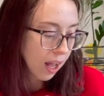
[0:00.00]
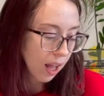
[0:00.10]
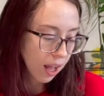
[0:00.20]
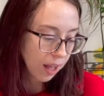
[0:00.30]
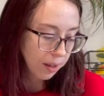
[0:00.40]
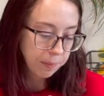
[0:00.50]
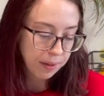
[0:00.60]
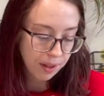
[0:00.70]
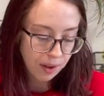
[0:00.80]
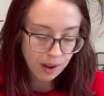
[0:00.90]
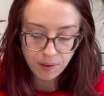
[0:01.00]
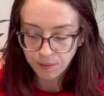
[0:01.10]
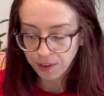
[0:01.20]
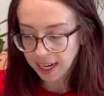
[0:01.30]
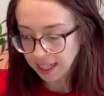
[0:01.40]

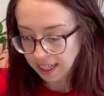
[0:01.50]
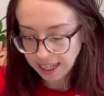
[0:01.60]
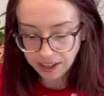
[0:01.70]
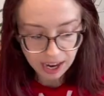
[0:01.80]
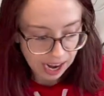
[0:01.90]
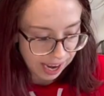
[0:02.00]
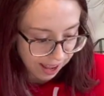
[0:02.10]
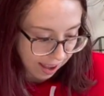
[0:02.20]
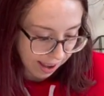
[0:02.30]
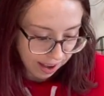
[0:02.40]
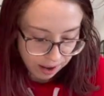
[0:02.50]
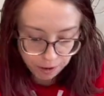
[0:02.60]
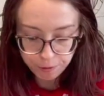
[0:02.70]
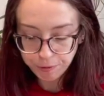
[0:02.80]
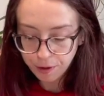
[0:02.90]
Right here I
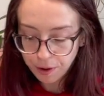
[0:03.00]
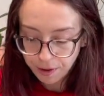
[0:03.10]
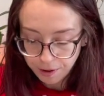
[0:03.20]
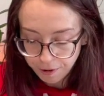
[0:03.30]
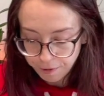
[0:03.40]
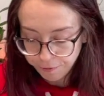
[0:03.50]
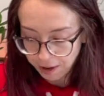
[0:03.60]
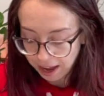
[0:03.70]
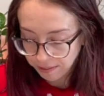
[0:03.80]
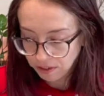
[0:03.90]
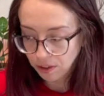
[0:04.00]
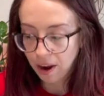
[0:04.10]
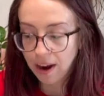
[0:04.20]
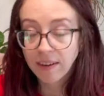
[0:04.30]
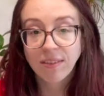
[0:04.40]
have 5
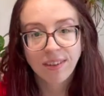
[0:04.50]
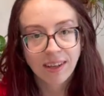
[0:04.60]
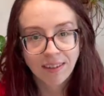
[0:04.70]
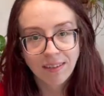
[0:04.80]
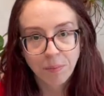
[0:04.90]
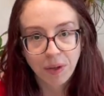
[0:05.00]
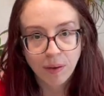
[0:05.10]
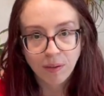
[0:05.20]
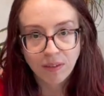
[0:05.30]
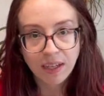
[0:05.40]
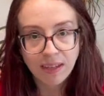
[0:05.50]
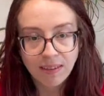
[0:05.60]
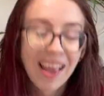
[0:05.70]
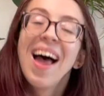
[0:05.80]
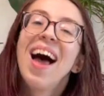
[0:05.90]
scarves and some koozies.
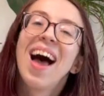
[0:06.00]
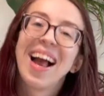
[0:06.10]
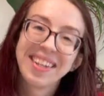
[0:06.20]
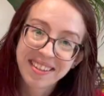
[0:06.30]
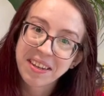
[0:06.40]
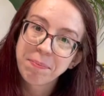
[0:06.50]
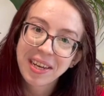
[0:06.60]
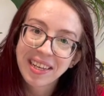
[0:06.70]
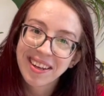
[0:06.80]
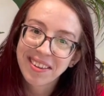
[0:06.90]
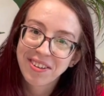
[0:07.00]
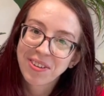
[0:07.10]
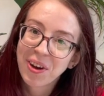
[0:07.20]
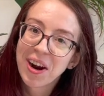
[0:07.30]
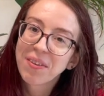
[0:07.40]
I did make another
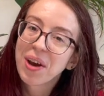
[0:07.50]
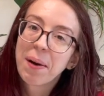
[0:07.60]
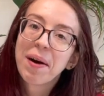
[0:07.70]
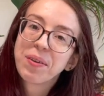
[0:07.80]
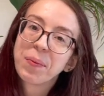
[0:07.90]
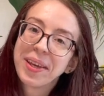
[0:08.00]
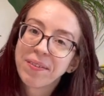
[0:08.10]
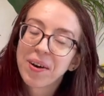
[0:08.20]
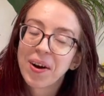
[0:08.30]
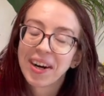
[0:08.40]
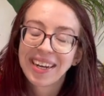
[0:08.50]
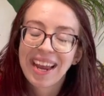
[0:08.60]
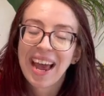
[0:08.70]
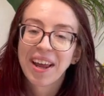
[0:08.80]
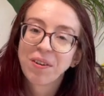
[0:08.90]
scarf, however, we have already
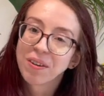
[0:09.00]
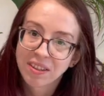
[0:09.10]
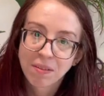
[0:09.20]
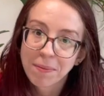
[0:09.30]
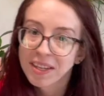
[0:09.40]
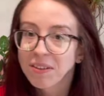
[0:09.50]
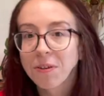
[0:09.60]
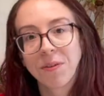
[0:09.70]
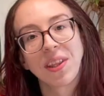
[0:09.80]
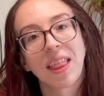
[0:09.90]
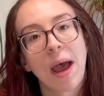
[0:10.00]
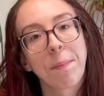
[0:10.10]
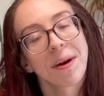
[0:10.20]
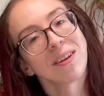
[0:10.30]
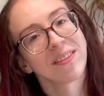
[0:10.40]
had Christmas with that
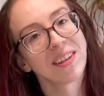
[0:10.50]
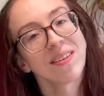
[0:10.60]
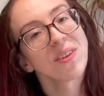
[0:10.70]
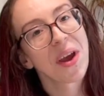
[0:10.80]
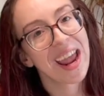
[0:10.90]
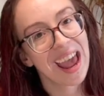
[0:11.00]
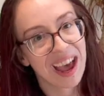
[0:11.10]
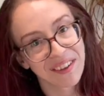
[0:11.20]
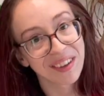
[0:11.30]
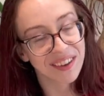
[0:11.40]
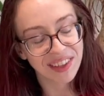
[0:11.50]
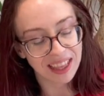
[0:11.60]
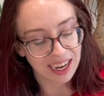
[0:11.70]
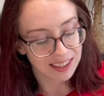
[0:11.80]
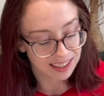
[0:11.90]
person, so I have given
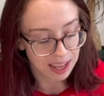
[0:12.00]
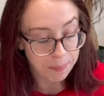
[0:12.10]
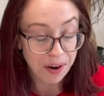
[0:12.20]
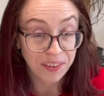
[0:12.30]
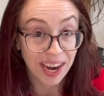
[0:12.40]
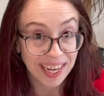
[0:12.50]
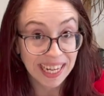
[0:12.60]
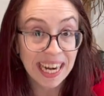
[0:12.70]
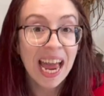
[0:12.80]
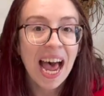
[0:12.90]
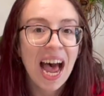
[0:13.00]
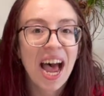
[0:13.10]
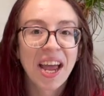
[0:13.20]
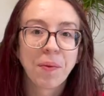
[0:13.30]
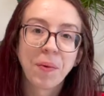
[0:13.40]
that to them already.
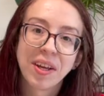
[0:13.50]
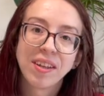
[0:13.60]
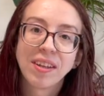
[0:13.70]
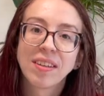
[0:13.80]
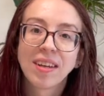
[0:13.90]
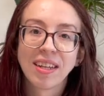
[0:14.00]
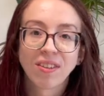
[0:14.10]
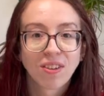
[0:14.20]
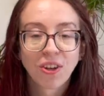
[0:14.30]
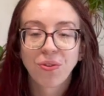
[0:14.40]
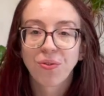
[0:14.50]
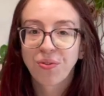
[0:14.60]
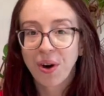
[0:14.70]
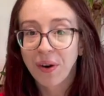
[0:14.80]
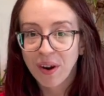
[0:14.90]
I will insert
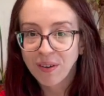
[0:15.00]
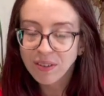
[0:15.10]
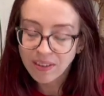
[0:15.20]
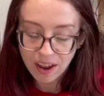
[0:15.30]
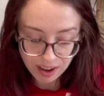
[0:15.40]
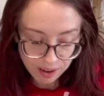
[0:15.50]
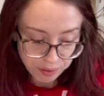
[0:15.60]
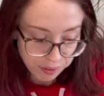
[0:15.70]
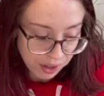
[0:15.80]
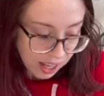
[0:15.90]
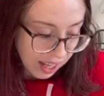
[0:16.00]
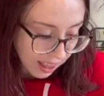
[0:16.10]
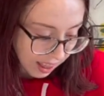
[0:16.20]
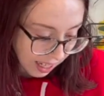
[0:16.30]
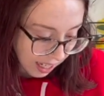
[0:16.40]
photos of
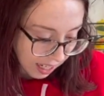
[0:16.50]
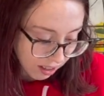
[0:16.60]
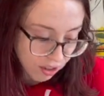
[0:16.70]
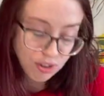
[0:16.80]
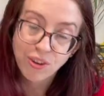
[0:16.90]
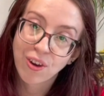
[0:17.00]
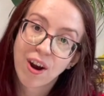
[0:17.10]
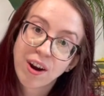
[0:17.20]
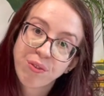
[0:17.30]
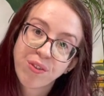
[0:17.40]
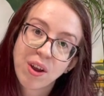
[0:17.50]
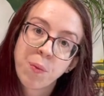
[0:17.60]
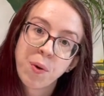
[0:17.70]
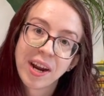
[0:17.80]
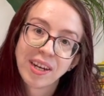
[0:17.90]
the scarf
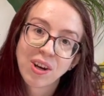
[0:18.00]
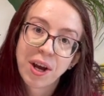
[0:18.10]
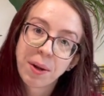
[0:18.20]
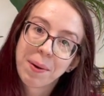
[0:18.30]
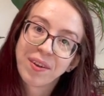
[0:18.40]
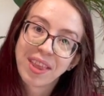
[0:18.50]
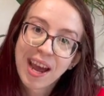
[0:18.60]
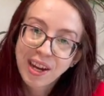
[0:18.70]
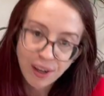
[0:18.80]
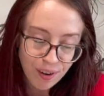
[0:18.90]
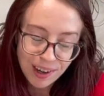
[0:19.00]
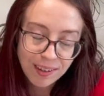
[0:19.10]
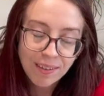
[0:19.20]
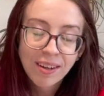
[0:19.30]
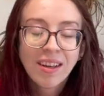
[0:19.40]
when I talk about that
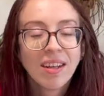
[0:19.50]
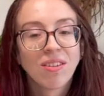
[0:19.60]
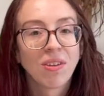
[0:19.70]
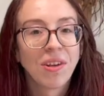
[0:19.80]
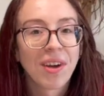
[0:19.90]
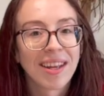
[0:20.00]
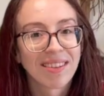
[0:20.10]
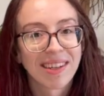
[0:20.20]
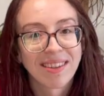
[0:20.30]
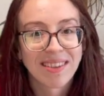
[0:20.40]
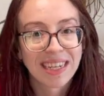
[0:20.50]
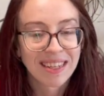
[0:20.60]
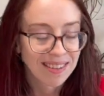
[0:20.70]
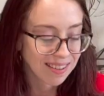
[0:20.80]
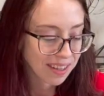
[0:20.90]
yarn, so you guys can see
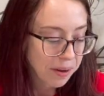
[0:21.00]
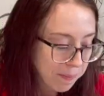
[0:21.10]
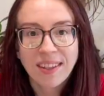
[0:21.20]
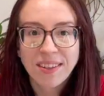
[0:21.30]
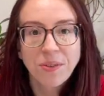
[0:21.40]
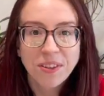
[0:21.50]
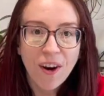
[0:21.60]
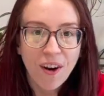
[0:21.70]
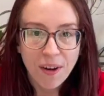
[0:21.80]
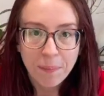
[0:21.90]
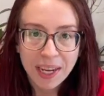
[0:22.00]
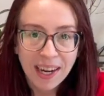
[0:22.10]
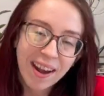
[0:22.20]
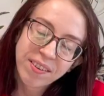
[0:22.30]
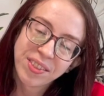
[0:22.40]
it still. This was all made
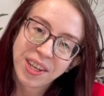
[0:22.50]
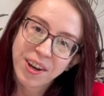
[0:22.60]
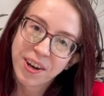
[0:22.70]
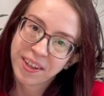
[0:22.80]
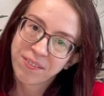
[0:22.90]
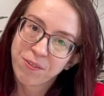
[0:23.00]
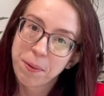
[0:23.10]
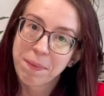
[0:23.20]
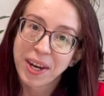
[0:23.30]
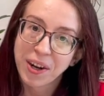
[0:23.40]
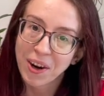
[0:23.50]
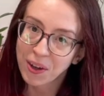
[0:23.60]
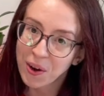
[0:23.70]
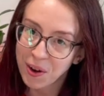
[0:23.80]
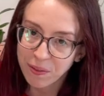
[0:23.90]
out of the yarn from my yarn
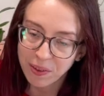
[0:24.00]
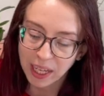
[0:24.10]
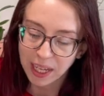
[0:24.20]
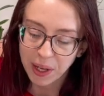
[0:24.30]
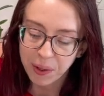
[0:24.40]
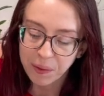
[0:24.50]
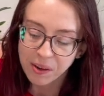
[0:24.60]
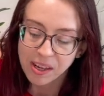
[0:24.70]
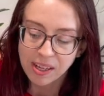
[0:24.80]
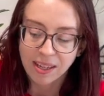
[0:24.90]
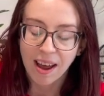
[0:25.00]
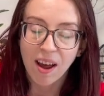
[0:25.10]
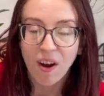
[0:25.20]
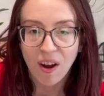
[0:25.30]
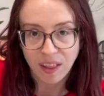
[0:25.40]
haul video.
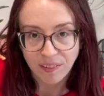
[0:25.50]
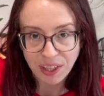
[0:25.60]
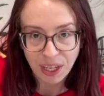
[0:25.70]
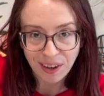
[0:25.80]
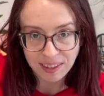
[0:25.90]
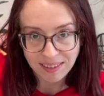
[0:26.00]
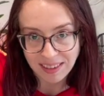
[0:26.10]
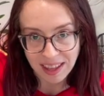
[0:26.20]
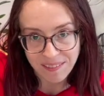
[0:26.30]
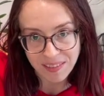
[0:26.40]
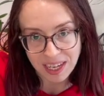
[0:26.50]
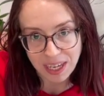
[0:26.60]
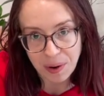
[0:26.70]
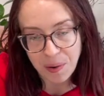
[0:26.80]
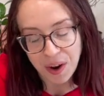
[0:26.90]
Not all of the yarns in that
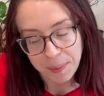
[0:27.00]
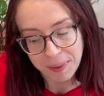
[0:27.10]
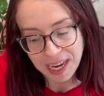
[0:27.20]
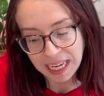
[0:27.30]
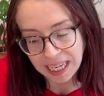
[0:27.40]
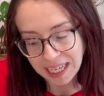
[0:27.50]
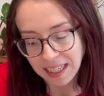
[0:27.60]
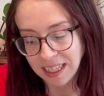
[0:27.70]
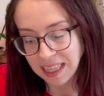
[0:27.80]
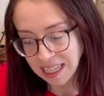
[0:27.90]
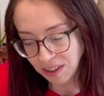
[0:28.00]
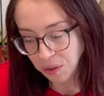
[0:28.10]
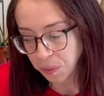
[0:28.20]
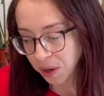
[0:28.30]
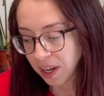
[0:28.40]
video are making it to this
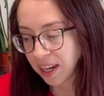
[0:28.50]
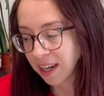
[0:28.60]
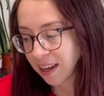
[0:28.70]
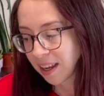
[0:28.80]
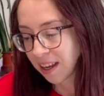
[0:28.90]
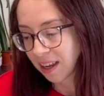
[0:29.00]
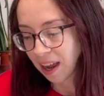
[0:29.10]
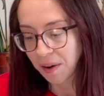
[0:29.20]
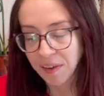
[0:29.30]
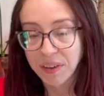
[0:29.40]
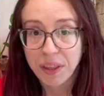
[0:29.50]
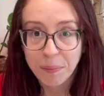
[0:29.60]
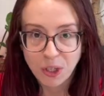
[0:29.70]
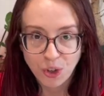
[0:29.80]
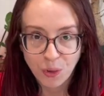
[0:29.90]
one, however, the
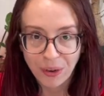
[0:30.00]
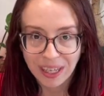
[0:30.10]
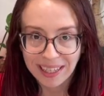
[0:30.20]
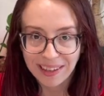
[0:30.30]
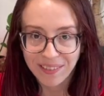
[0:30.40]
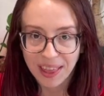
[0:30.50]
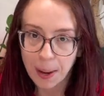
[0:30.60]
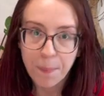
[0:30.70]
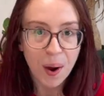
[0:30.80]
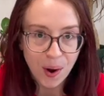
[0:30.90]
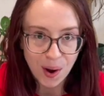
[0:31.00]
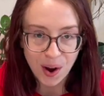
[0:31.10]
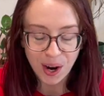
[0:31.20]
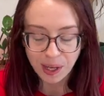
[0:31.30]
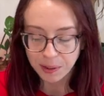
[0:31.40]
majority of them
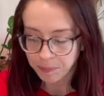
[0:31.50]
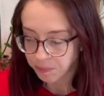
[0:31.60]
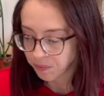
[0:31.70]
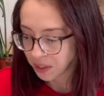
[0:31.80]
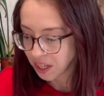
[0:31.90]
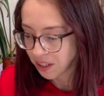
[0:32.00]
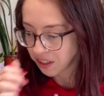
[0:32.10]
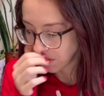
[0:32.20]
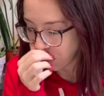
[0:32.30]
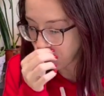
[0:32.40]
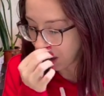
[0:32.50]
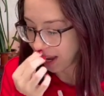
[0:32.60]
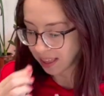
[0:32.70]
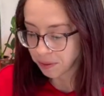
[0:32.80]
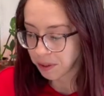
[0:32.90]
are. So I
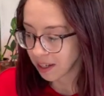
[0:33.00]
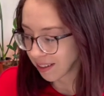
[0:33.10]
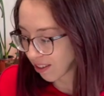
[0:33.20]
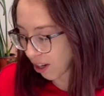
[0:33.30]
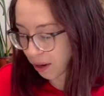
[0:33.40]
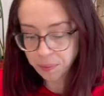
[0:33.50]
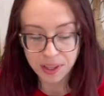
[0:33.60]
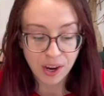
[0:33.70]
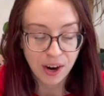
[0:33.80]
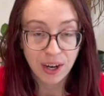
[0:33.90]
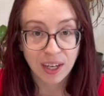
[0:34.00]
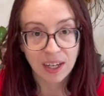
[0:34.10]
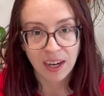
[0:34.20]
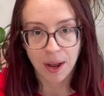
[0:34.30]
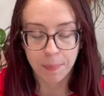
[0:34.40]
think we're gonna start with our
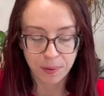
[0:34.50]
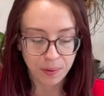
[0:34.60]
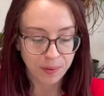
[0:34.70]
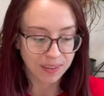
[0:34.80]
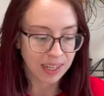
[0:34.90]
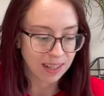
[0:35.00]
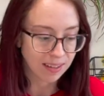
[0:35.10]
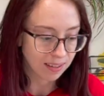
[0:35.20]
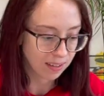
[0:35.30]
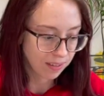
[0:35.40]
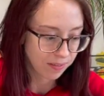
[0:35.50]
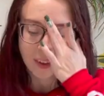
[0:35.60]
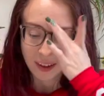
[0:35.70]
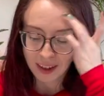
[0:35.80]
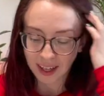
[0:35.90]
cup koozies.
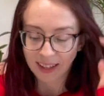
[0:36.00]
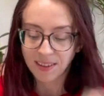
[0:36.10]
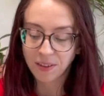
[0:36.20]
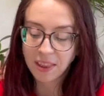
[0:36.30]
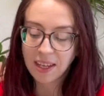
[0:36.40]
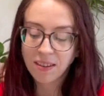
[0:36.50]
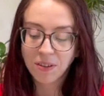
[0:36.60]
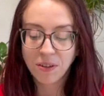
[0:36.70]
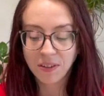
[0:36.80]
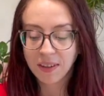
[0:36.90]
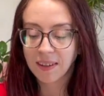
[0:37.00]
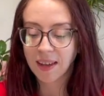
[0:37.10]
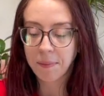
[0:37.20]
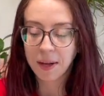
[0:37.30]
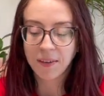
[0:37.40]
Alright, so these koozies
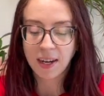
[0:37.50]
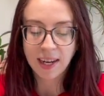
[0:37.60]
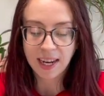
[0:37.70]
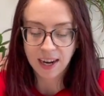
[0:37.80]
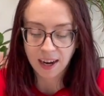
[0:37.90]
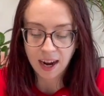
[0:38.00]
I made right here.